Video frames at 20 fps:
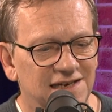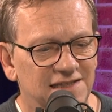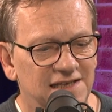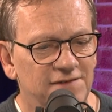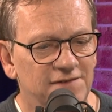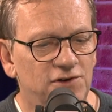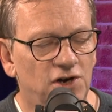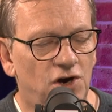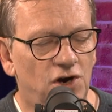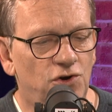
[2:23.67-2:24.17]

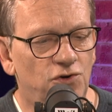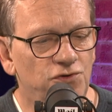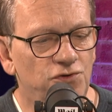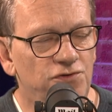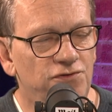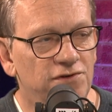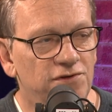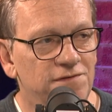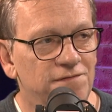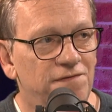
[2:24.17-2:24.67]
They've got
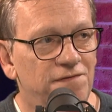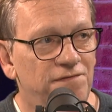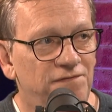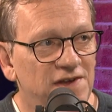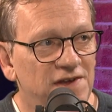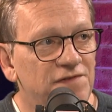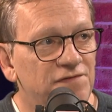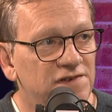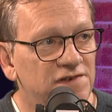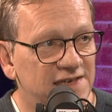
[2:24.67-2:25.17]

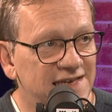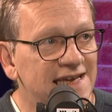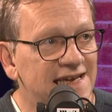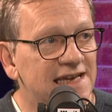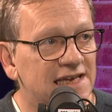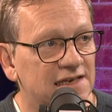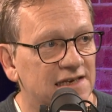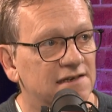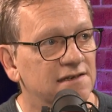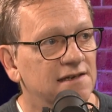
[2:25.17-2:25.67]

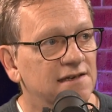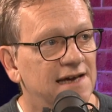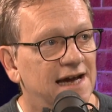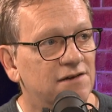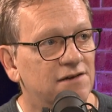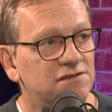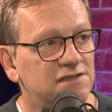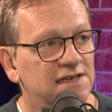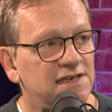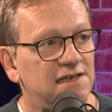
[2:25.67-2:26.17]
115
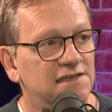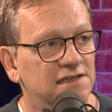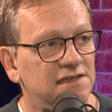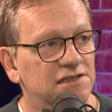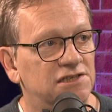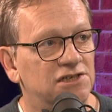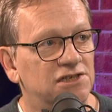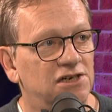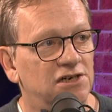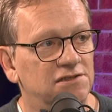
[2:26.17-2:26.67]

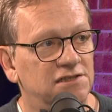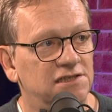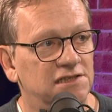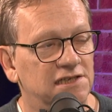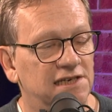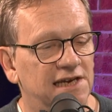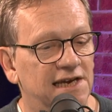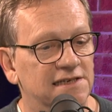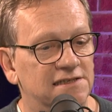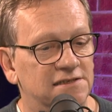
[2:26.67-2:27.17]
outstanding
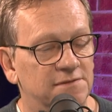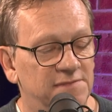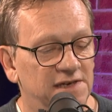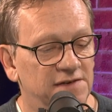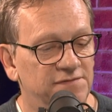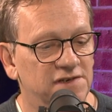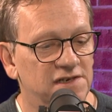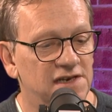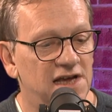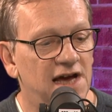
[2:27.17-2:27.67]
charges against them.
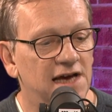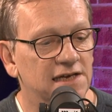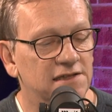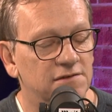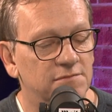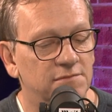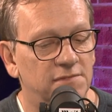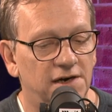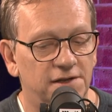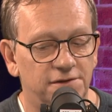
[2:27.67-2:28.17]
They've denied
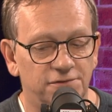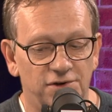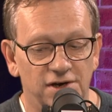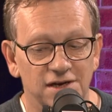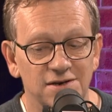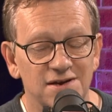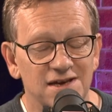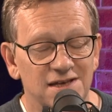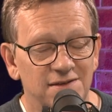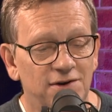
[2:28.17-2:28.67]
them, by the
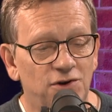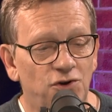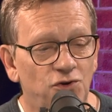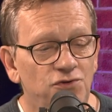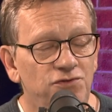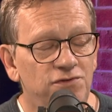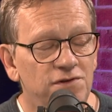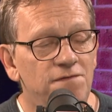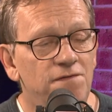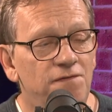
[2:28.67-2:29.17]
way.
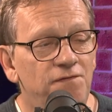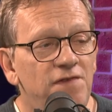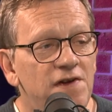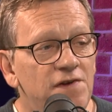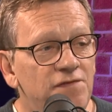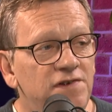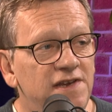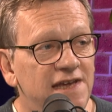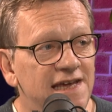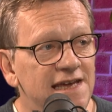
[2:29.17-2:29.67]

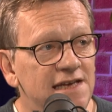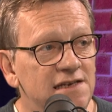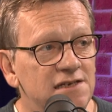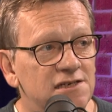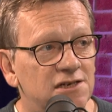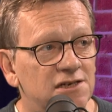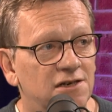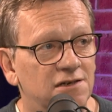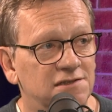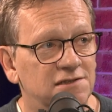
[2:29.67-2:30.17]
115
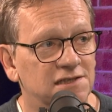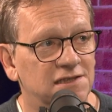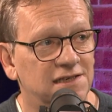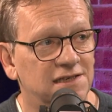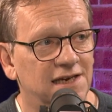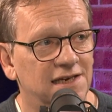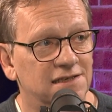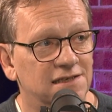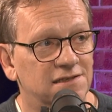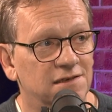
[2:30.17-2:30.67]
charges
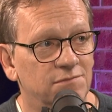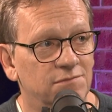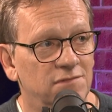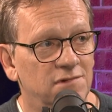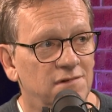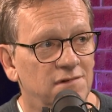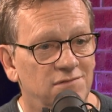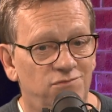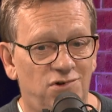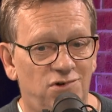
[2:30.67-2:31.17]
against them.
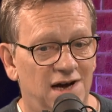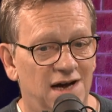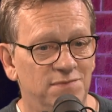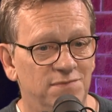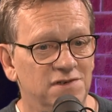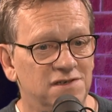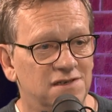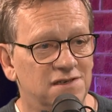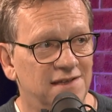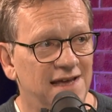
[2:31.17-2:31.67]
What
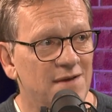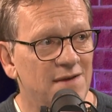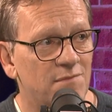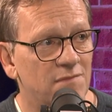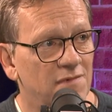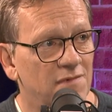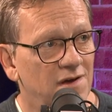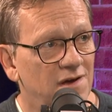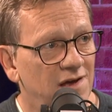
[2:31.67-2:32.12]
happens to them?